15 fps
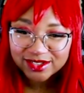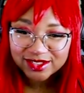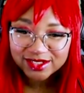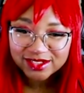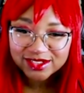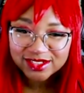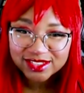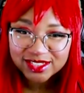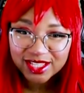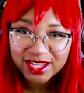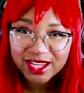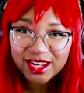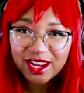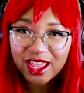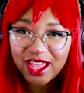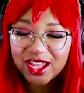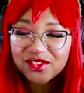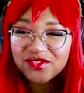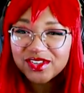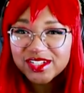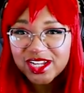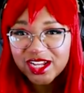or is this just like an
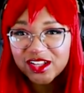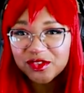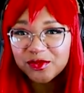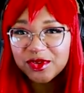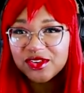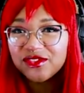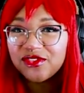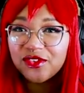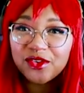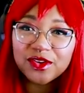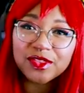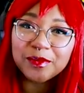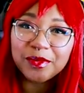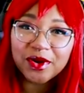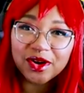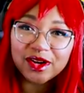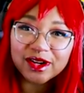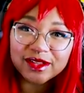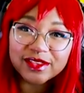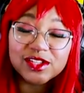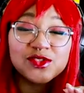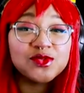advertisement for the
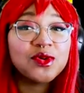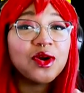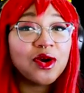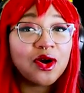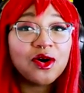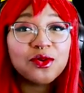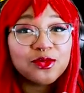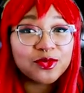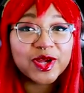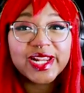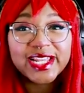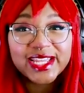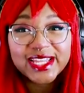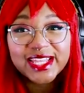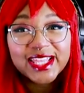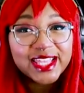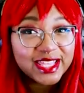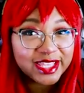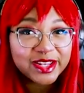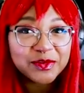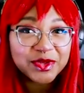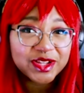park that you are already
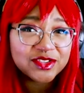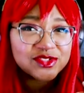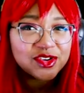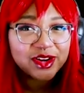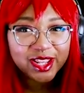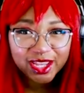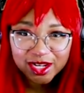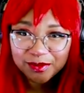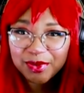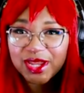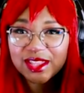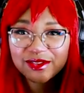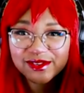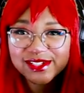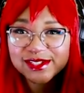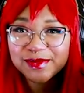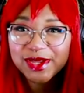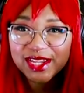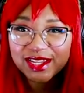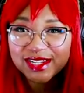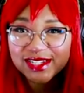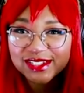in because you already had to pay the
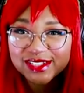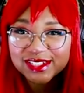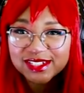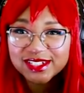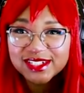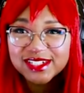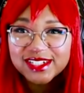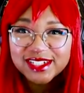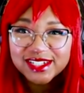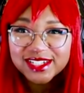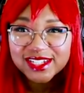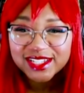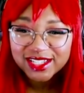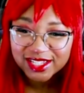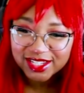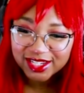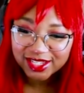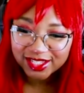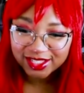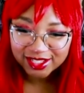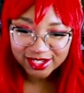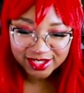wristband to get
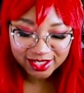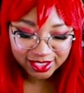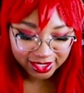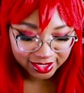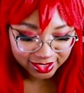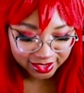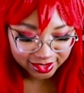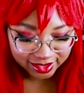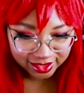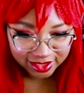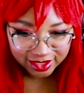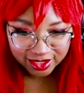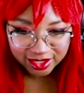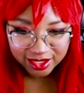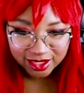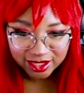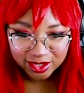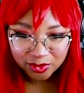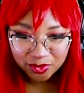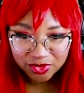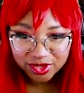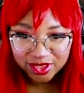in? Like,
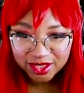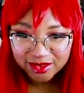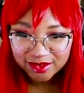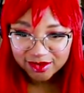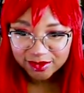bro, that's